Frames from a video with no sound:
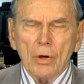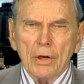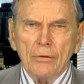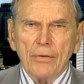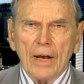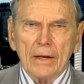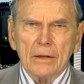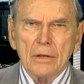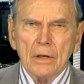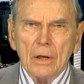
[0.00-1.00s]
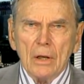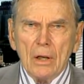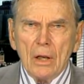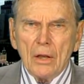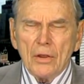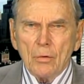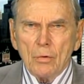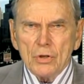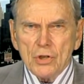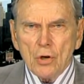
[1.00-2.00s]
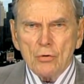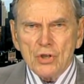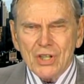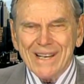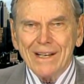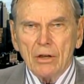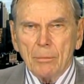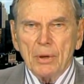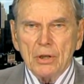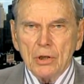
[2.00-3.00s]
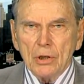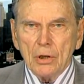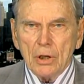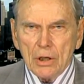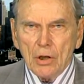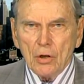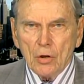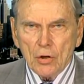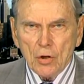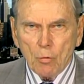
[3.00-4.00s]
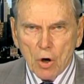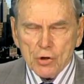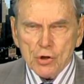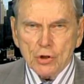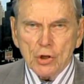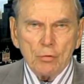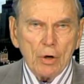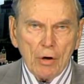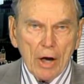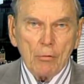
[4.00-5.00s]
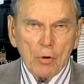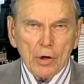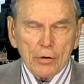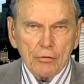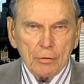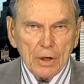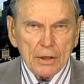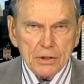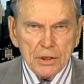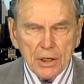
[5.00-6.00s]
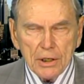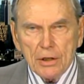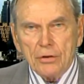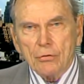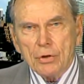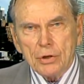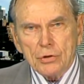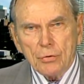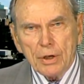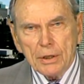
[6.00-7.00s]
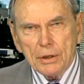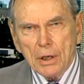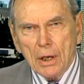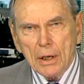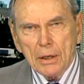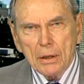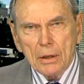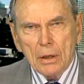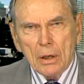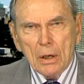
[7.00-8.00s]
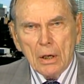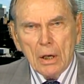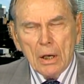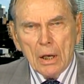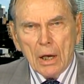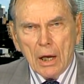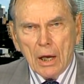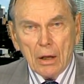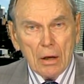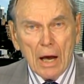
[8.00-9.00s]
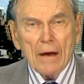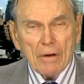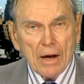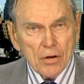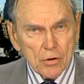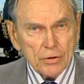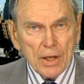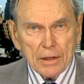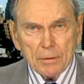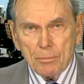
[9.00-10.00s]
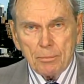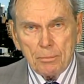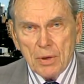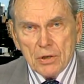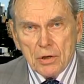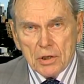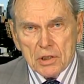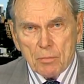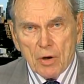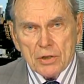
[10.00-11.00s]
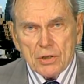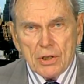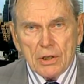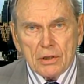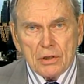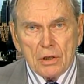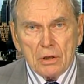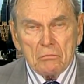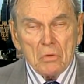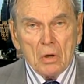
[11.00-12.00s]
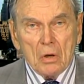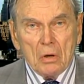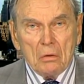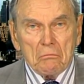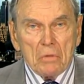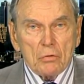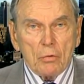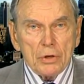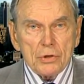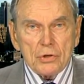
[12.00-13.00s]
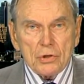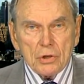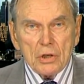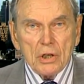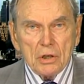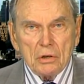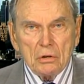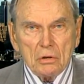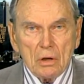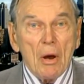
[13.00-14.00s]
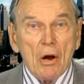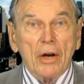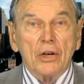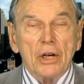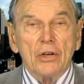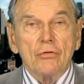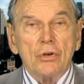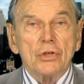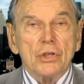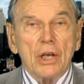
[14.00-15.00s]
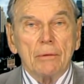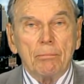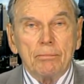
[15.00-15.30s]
And in fact, there was no single opinion in the Washington where I worked from 1983 to 89. Uh, I heard that opinion expressed that uh, it was in American interest that